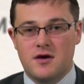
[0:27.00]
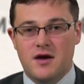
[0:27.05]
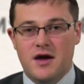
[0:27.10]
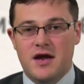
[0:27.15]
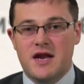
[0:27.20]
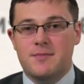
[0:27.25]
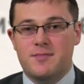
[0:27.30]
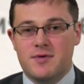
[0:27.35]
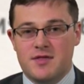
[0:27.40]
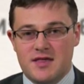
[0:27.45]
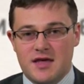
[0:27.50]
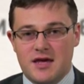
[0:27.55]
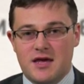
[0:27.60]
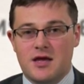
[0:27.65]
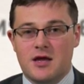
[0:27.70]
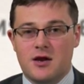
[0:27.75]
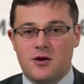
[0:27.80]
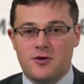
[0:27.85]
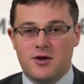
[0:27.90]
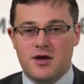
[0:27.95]
and in
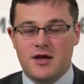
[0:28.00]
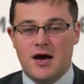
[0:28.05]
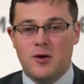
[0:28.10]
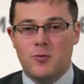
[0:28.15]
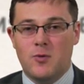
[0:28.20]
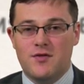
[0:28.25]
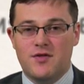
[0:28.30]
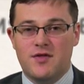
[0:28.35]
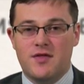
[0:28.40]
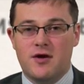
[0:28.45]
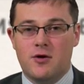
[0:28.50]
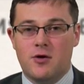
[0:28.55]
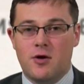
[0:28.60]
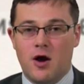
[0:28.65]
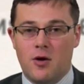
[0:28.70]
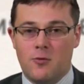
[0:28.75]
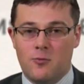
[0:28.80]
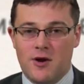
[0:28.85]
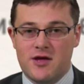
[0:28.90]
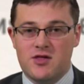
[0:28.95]
particular, looking at whether there
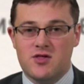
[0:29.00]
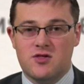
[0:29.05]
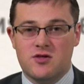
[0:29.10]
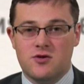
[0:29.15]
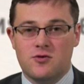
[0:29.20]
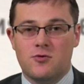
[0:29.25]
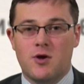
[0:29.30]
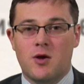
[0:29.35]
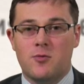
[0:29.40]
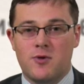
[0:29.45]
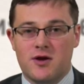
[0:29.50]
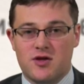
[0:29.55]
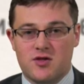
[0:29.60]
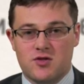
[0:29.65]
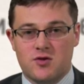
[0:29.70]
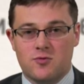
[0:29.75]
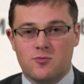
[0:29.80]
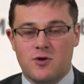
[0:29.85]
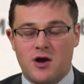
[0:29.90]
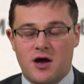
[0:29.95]
are registered or
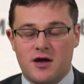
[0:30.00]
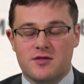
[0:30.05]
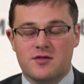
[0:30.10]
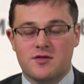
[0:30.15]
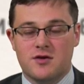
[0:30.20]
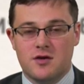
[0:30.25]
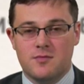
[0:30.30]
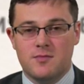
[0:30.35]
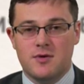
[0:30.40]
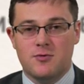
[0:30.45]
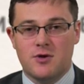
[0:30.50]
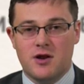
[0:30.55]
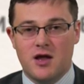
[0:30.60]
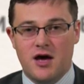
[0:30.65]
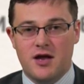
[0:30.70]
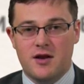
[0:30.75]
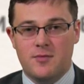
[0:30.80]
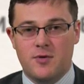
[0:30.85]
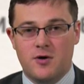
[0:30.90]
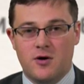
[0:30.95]
unregistered rights that can be
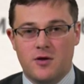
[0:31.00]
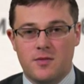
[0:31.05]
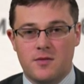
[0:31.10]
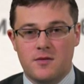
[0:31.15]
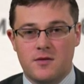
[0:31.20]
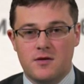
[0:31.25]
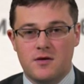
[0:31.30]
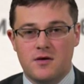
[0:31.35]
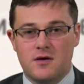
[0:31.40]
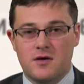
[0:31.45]
relied upon,